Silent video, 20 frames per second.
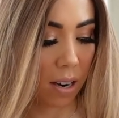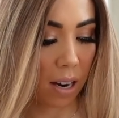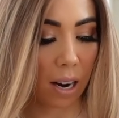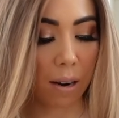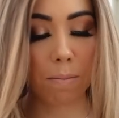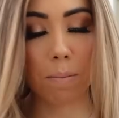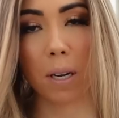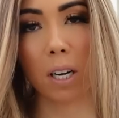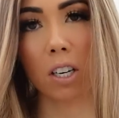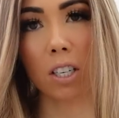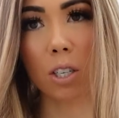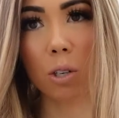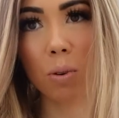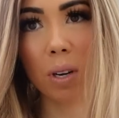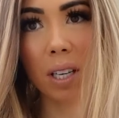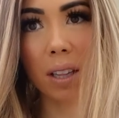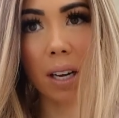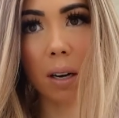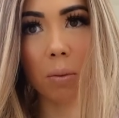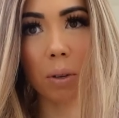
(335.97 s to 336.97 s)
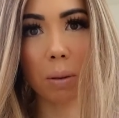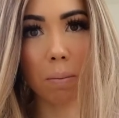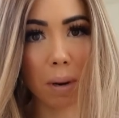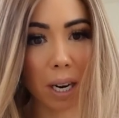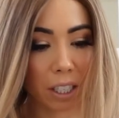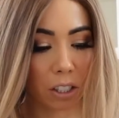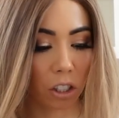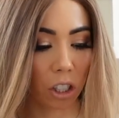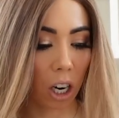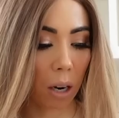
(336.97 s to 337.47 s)
I'm big on doing that with
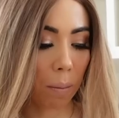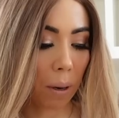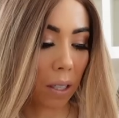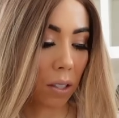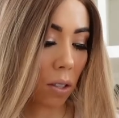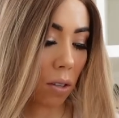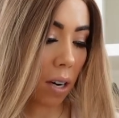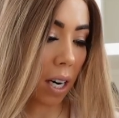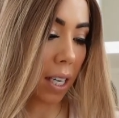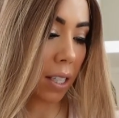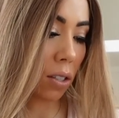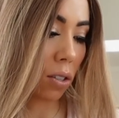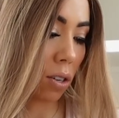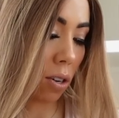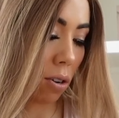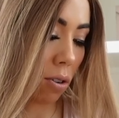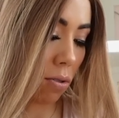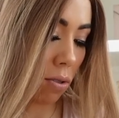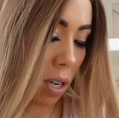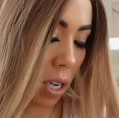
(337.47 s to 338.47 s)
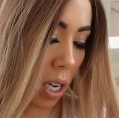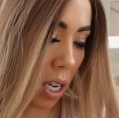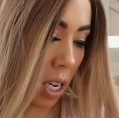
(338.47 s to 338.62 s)
my shop, as you guys know.